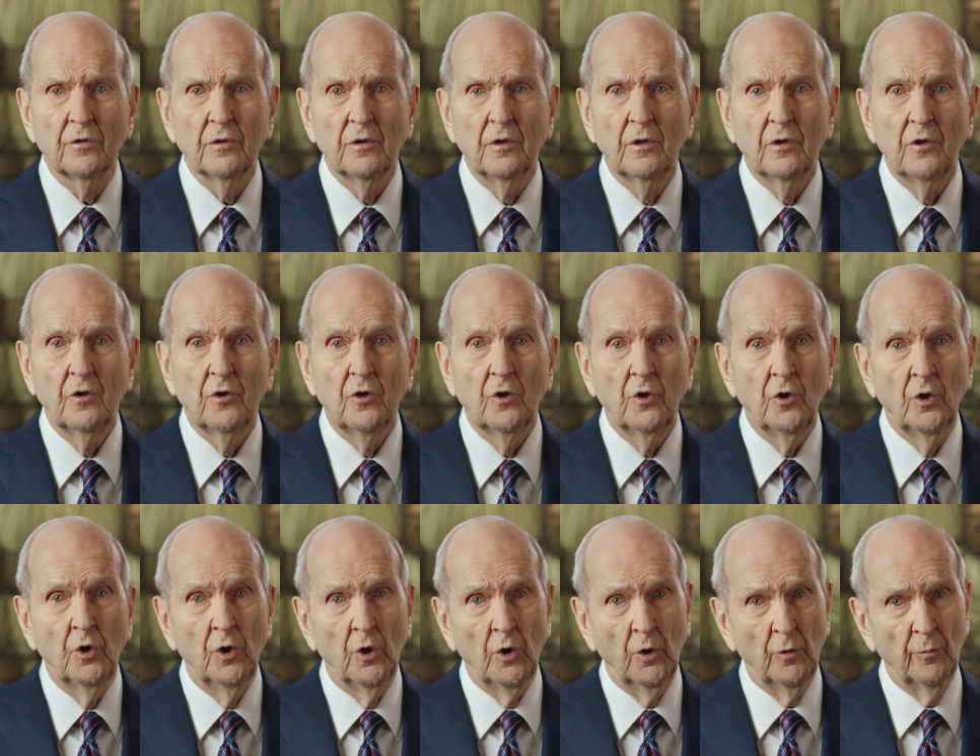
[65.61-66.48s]

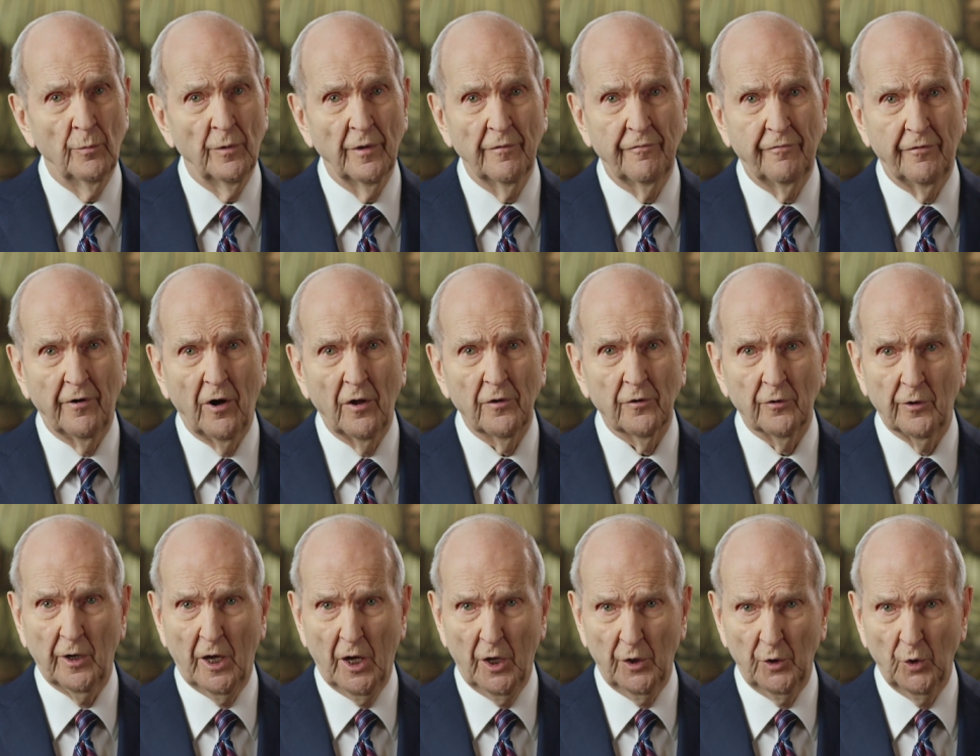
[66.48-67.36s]
whom the Father
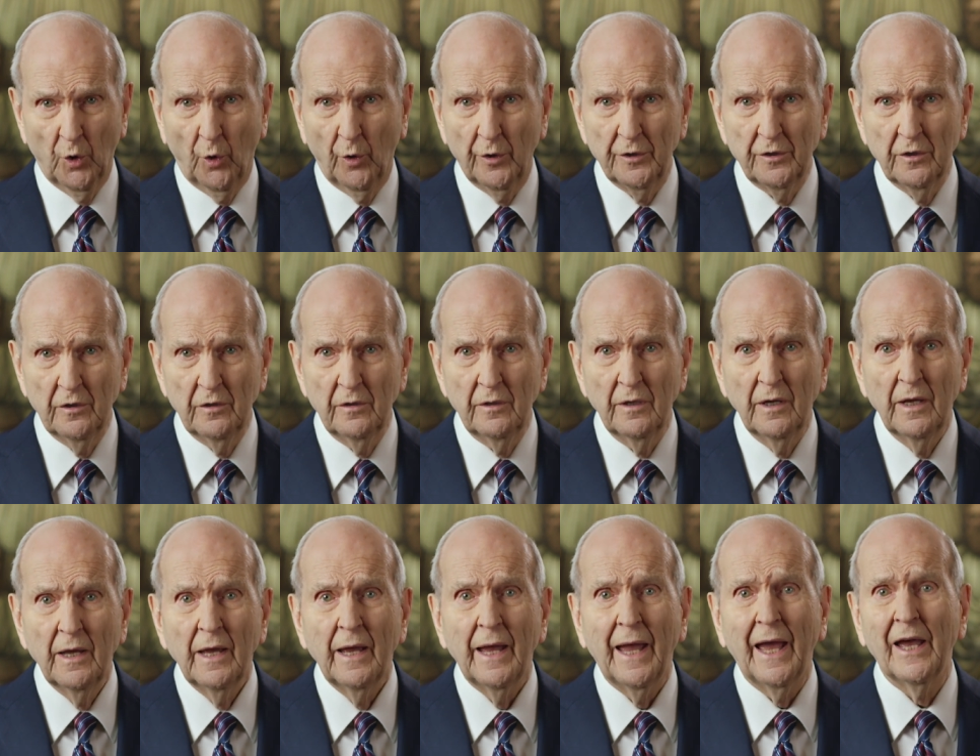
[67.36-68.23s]
anointed
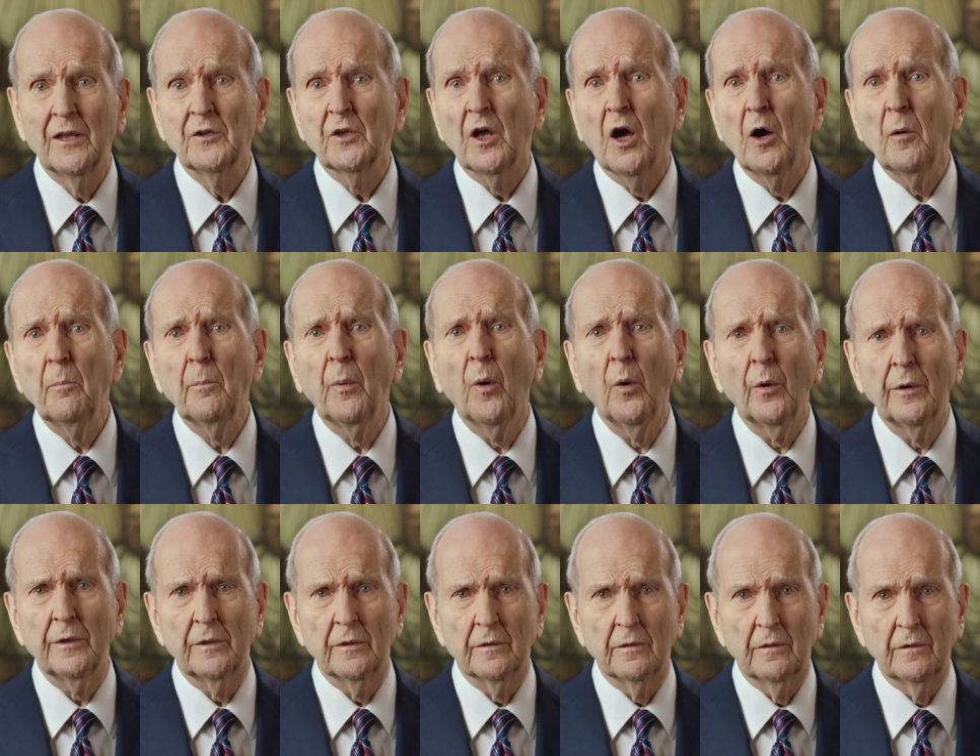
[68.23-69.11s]
and
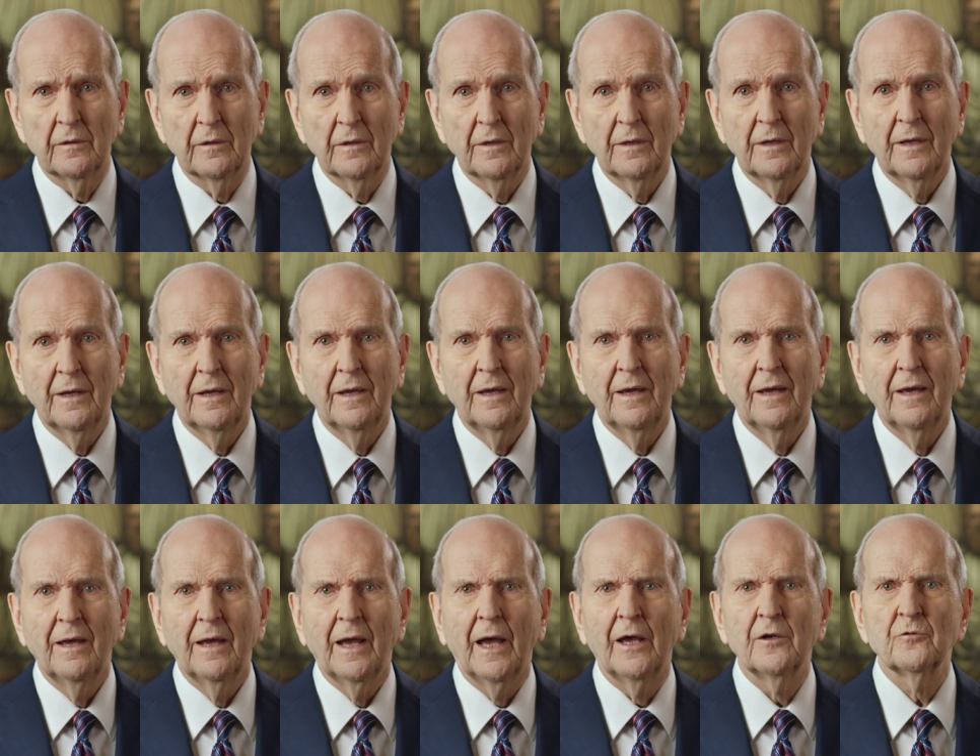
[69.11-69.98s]
appointed
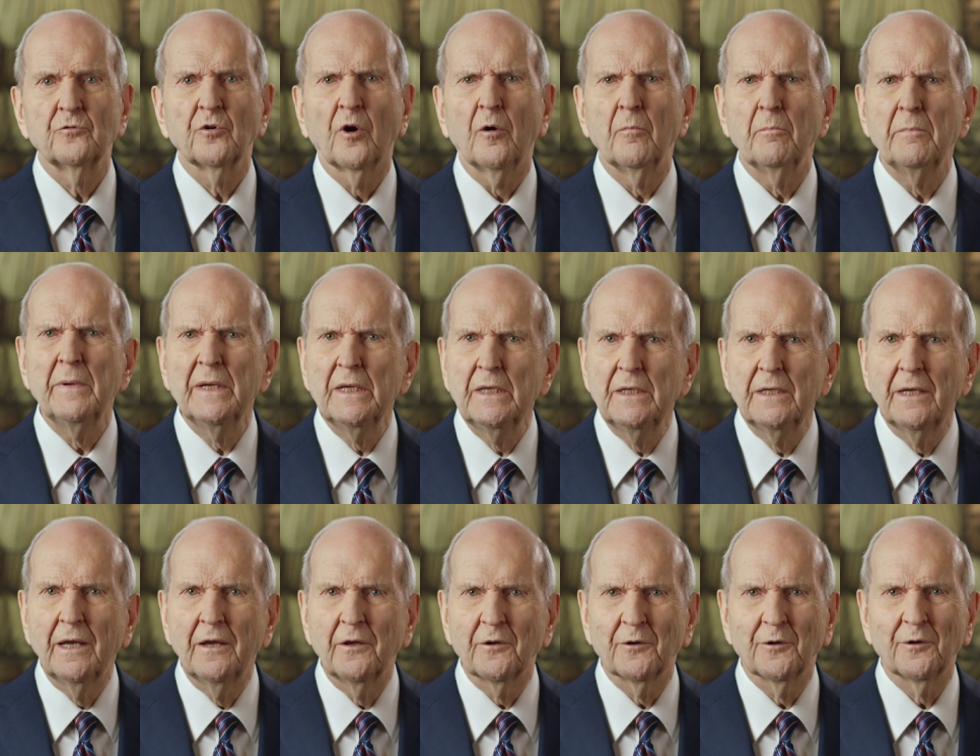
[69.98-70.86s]
as our
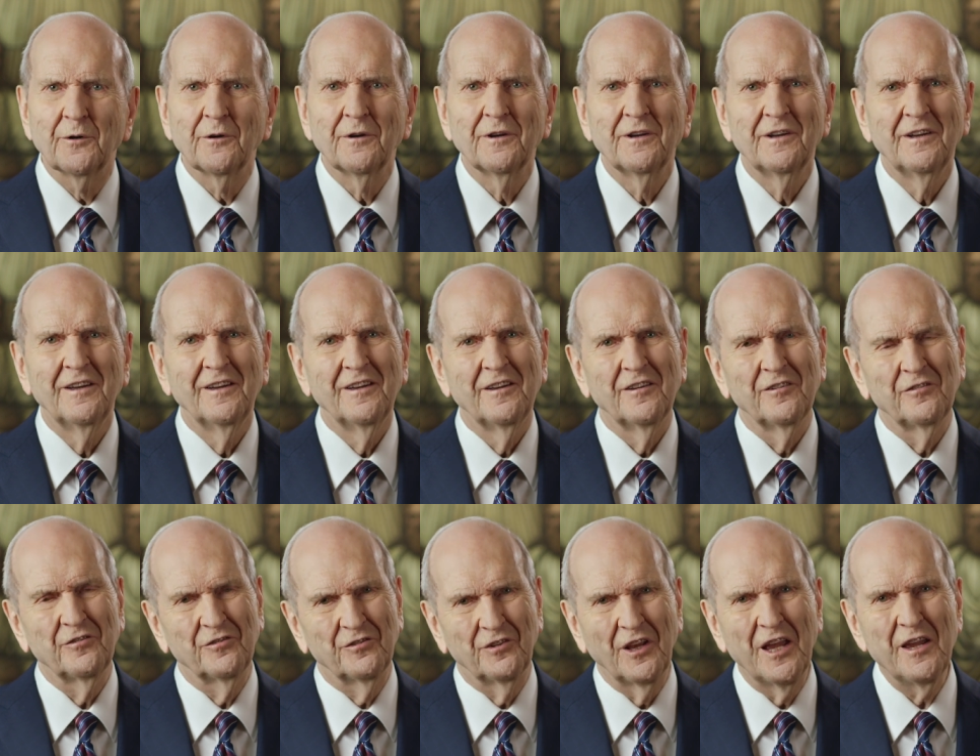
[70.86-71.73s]
mediator,
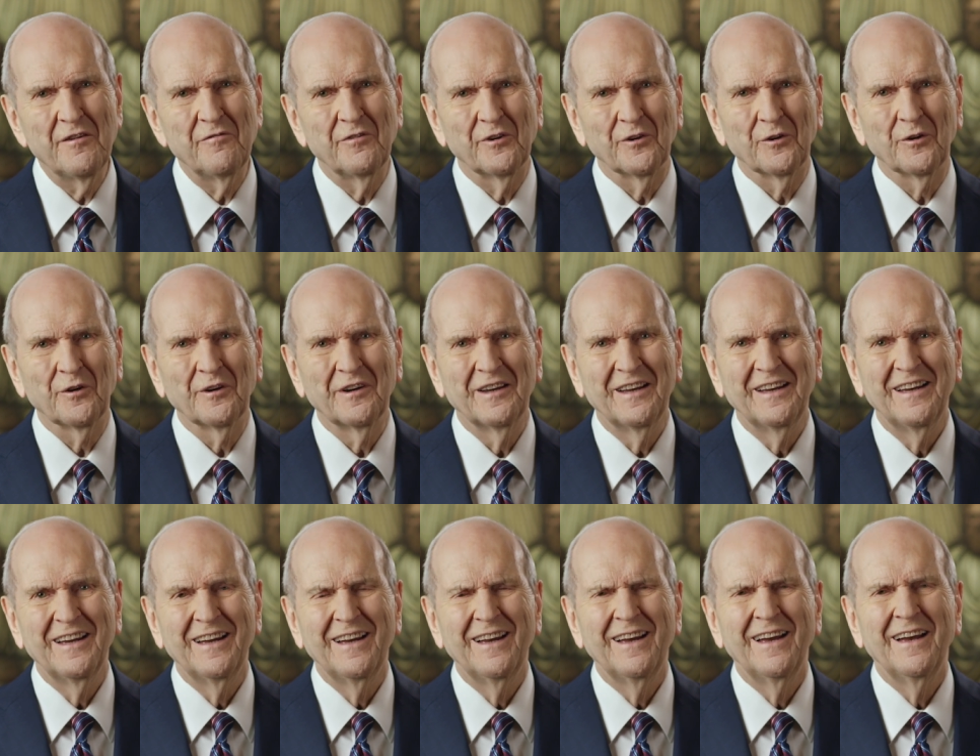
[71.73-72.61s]
Savior,
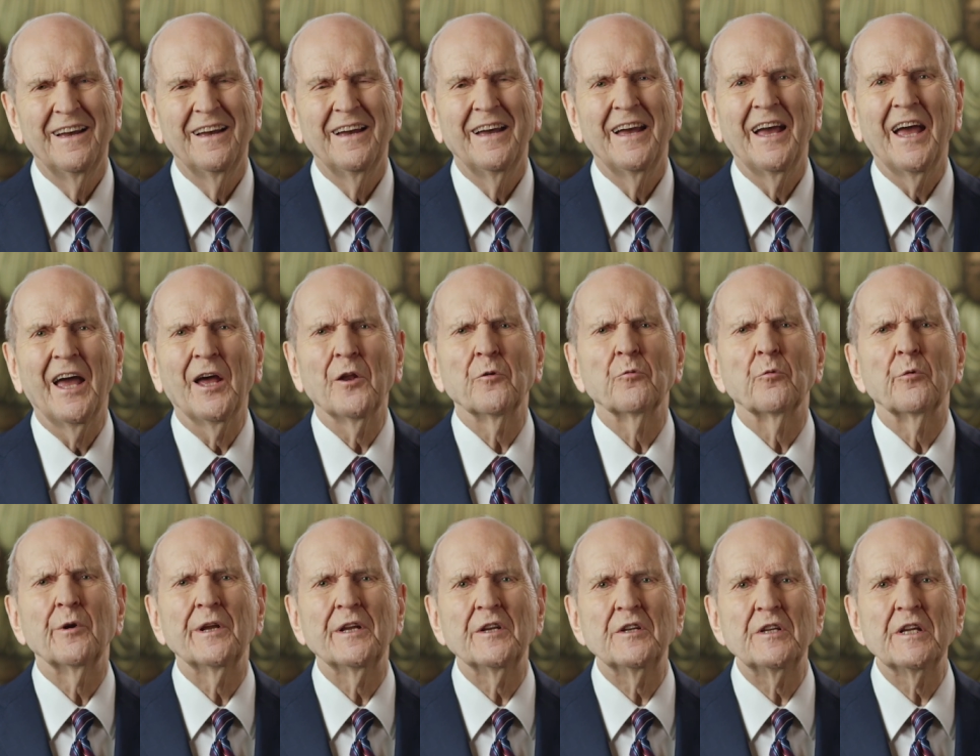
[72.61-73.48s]
and
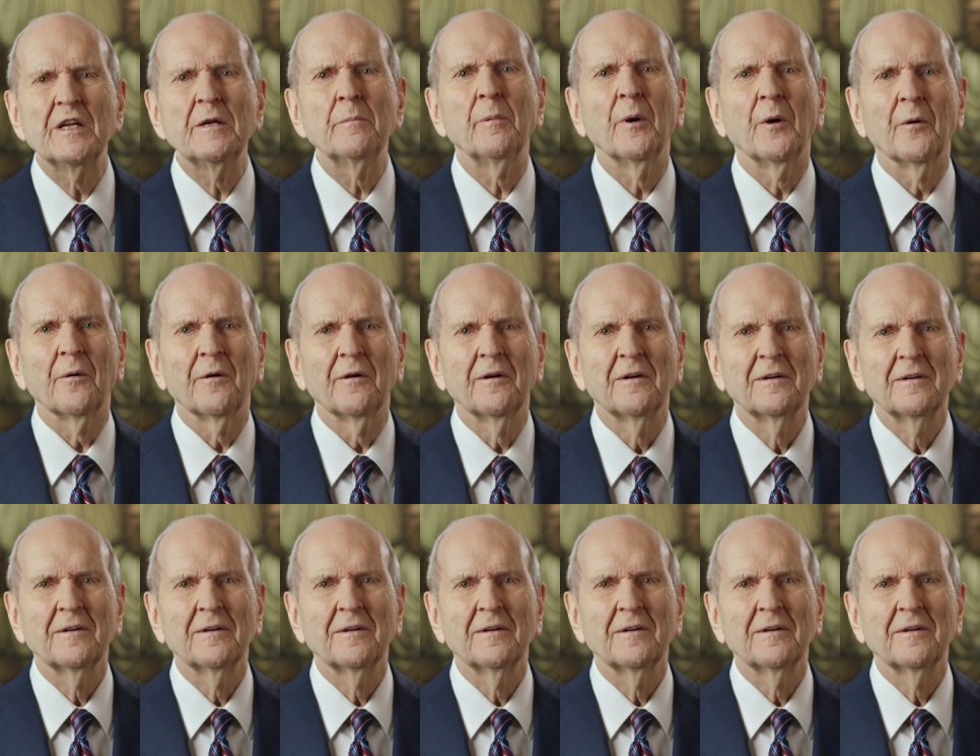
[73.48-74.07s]
Redeemer.